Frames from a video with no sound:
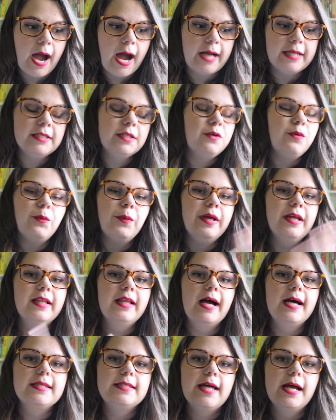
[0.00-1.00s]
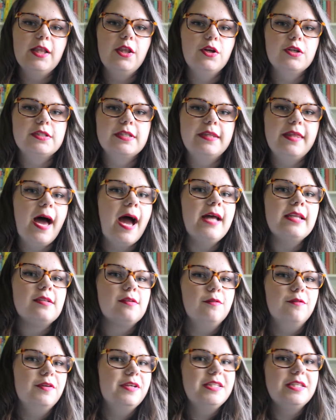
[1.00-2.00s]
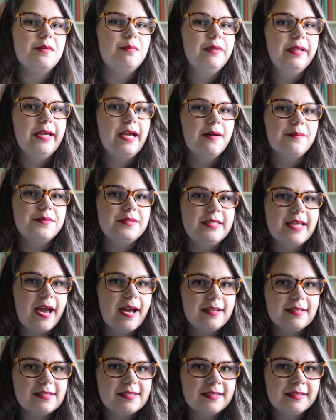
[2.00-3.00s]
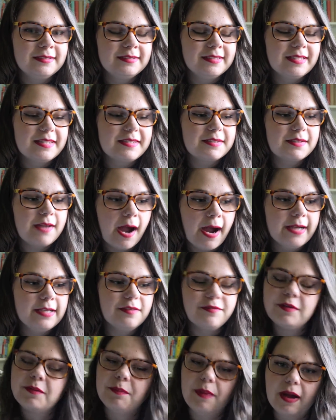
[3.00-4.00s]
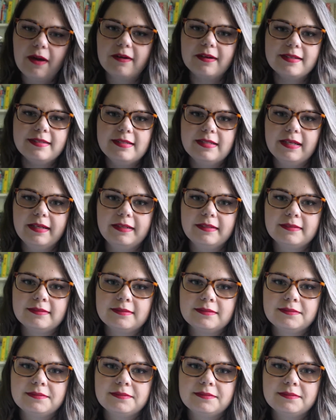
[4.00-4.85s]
I didn't realize I looked that visibly upset. It's kind of embarrassing.